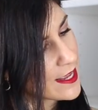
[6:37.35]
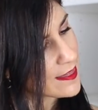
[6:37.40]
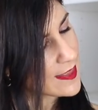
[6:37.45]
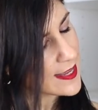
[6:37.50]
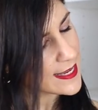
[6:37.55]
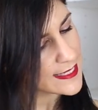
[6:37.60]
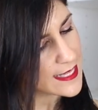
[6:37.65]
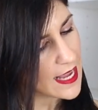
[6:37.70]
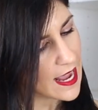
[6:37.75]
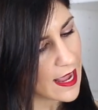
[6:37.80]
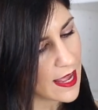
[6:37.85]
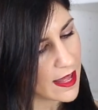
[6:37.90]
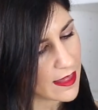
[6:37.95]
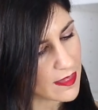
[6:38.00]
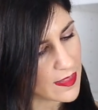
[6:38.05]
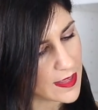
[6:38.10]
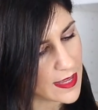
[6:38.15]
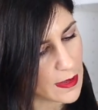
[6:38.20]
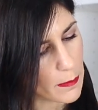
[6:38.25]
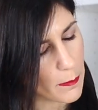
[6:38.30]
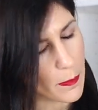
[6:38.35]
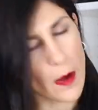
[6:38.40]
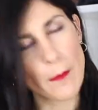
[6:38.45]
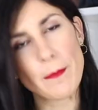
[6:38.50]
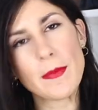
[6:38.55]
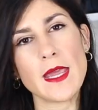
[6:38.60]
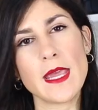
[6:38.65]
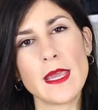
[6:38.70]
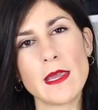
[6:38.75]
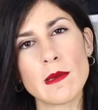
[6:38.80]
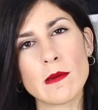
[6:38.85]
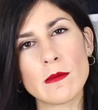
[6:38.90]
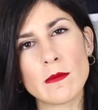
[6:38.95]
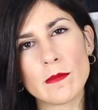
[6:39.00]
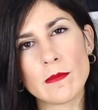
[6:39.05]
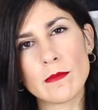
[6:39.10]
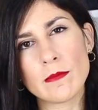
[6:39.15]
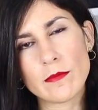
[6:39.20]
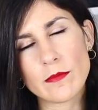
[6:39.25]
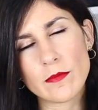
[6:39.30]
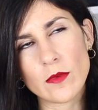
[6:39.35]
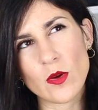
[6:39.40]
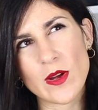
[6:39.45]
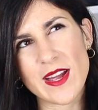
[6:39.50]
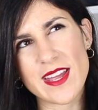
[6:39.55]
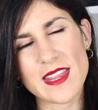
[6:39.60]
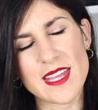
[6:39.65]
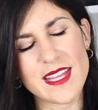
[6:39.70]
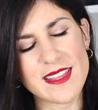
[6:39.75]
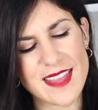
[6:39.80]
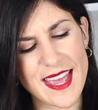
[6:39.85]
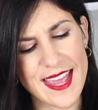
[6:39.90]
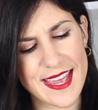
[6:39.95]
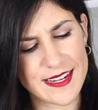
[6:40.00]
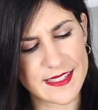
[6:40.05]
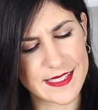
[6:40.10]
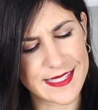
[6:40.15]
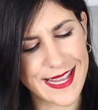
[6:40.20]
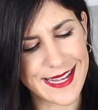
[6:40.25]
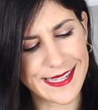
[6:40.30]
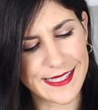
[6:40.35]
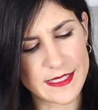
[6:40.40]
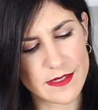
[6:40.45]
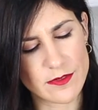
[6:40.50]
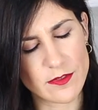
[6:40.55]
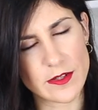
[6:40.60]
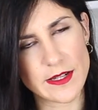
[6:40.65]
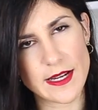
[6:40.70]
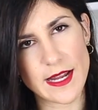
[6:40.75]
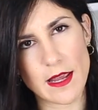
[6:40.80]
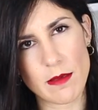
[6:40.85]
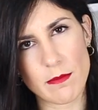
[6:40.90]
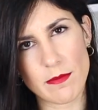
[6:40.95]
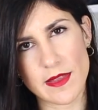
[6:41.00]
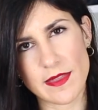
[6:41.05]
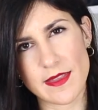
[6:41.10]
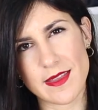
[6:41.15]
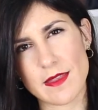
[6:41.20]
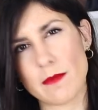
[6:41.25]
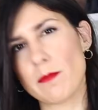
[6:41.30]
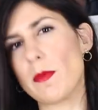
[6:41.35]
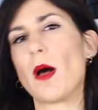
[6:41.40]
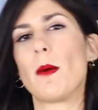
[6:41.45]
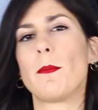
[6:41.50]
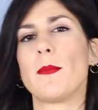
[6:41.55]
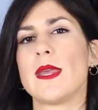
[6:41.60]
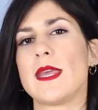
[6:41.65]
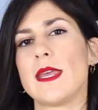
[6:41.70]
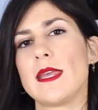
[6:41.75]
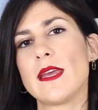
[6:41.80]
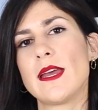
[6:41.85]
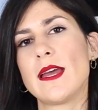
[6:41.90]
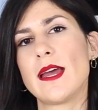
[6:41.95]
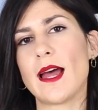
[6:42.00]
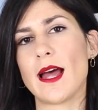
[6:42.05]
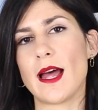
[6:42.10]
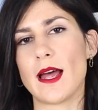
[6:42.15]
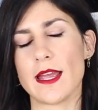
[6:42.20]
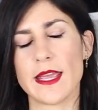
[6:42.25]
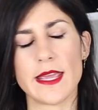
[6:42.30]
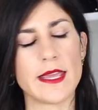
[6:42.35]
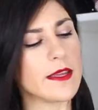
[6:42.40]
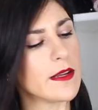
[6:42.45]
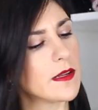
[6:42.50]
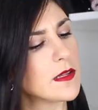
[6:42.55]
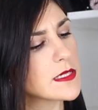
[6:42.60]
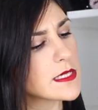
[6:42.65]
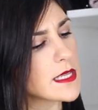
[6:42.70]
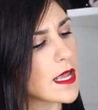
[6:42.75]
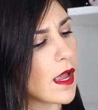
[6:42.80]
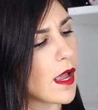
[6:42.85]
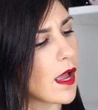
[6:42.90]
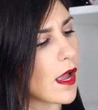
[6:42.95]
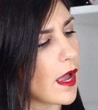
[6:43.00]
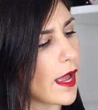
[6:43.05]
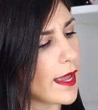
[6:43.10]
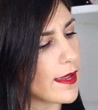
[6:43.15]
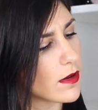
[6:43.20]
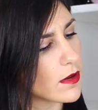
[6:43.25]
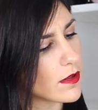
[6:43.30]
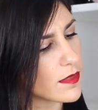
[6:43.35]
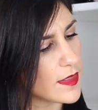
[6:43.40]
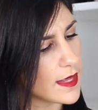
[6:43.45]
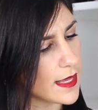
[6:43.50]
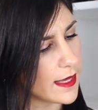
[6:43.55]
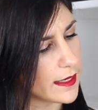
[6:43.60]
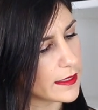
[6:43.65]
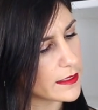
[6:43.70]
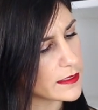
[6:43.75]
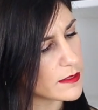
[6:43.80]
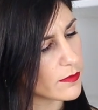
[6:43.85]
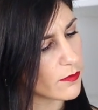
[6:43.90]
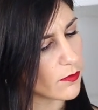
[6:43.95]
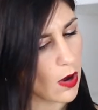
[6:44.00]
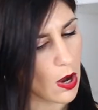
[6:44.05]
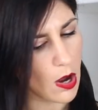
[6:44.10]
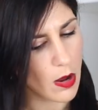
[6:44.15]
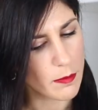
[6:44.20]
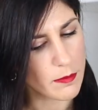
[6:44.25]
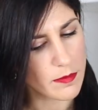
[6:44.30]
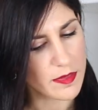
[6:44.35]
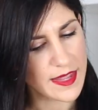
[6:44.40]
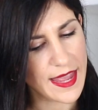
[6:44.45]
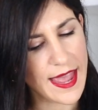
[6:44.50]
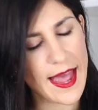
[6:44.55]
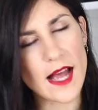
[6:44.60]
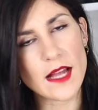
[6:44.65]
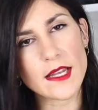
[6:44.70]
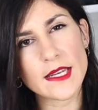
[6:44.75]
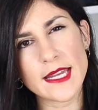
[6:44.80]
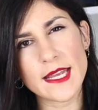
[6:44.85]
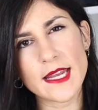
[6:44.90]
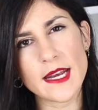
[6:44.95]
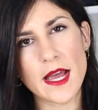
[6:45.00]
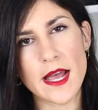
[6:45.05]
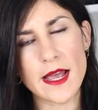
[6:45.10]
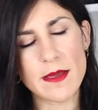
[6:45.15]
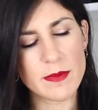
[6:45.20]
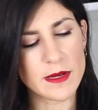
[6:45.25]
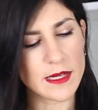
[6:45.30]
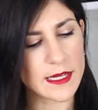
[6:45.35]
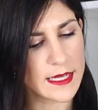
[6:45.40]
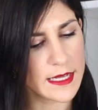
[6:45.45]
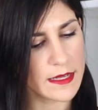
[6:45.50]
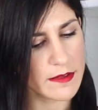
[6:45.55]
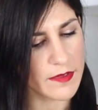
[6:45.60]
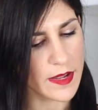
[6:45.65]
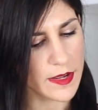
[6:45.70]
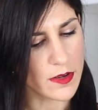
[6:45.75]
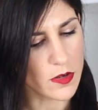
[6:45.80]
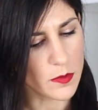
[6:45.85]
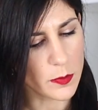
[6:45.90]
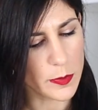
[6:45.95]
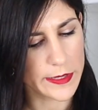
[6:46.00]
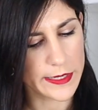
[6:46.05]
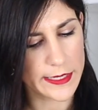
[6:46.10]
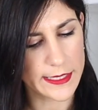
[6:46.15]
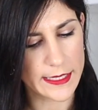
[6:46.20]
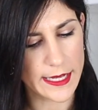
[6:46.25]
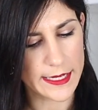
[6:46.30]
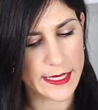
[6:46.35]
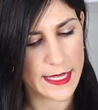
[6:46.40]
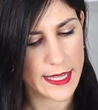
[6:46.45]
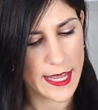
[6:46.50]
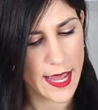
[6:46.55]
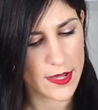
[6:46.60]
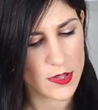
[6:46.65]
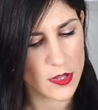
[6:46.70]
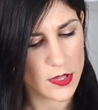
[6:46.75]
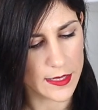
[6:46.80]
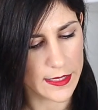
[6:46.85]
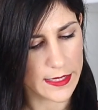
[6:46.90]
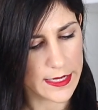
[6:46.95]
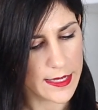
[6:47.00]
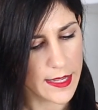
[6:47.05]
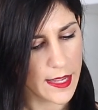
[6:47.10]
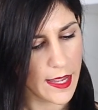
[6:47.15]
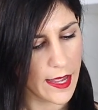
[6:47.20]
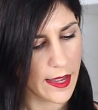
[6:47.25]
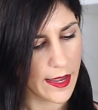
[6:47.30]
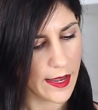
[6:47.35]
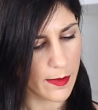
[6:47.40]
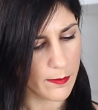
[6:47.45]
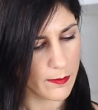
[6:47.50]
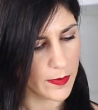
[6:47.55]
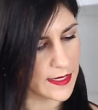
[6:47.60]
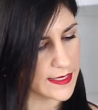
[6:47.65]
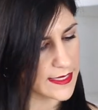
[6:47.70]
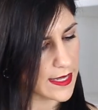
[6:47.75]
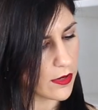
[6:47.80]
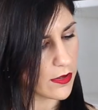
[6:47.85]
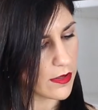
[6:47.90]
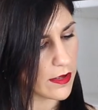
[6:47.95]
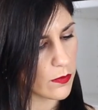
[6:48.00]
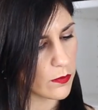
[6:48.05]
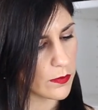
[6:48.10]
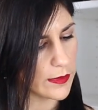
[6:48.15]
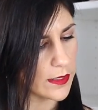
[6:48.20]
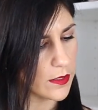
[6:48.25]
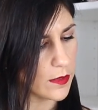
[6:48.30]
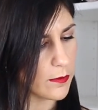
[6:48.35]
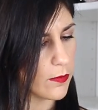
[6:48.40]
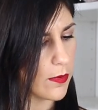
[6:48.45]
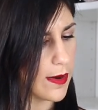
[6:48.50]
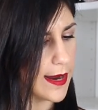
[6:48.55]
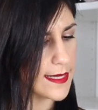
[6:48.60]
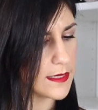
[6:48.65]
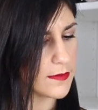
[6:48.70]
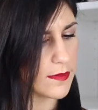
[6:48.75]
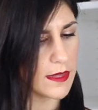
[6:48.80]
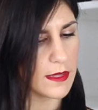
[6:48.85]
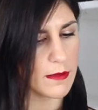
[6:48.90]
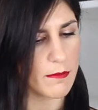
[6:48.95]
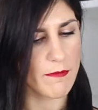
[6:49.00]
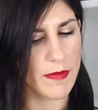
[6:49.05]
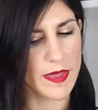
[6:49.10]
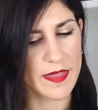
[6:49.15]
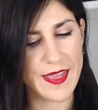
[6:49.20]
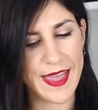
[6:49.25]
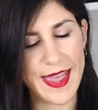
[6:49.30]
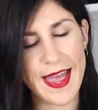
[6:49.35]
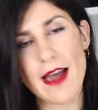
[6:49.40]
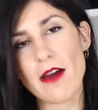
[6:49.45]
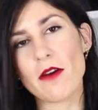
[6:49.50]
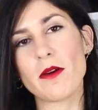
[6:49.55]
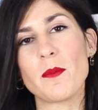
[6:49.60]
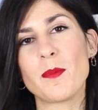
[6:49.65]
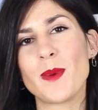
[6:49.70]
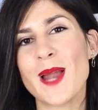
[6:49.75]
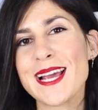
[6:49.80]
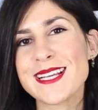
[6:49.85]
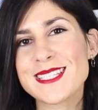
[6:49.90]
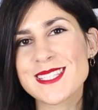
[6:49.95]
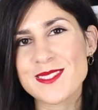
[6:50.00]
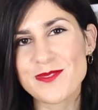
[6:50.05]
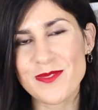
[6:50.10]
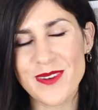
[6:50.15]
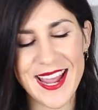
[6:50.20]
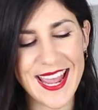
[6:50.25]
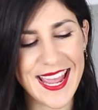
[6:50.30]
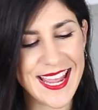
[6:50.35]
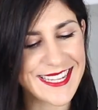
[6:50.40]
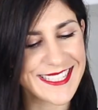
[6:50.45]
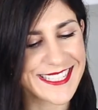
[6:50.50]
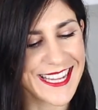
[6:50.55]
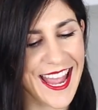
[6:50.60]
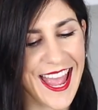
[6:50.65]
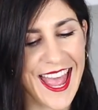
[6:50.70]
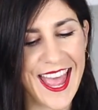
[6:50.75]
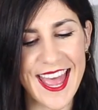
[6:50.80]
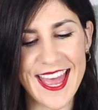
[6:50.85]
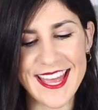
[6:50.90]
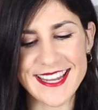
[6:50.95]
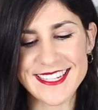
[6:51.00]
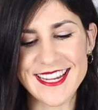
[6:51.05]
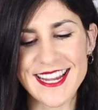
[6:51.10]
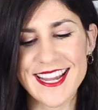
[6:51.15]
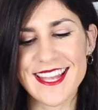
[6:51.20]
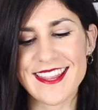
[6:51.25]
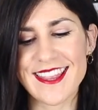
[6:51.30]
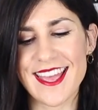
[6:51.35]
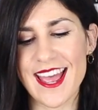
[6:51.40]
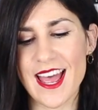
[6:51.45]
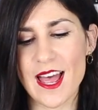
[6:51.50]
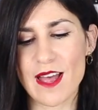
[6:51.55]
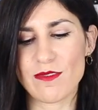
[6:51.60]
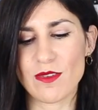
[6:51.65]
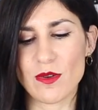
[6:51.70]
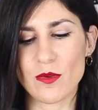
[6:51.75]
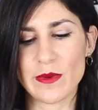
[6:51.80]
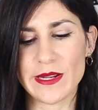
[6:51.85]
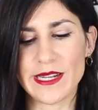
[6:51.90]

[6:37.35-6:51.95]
These are the Poppy, oh, I think they had a slightly different name, but they're the Poppy heels. I got these from the Outnet, I believe. I got pretty lucky, actually, because I got a really good price for them, but they are a black suede, and they have a